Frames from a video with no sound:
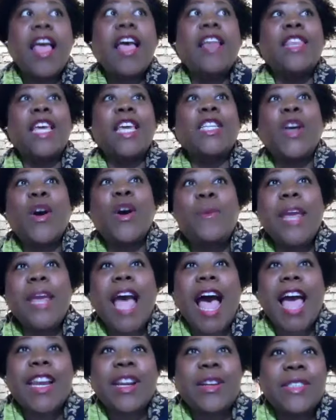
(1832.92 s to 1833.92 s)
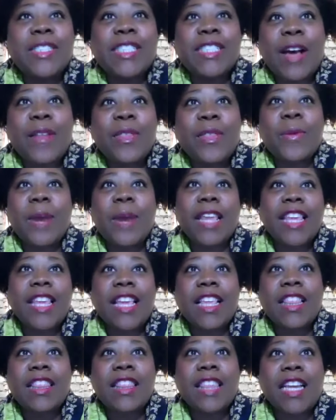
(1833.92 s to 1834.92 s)
They told me I don't sound the way
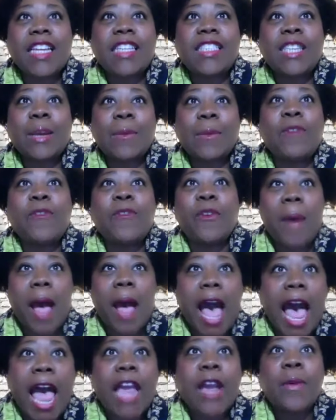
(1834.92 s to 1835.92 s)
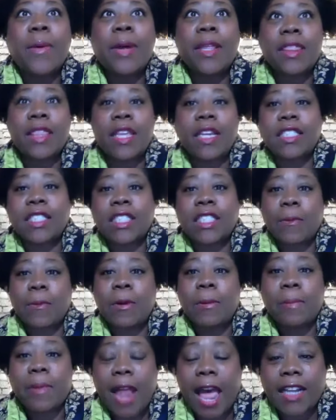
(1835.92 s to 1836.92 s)
they think someone from Iowa thinks
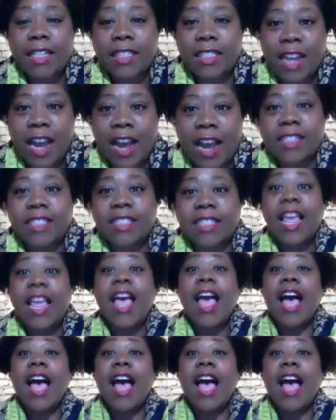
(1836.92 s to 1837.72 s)
someone Black talks.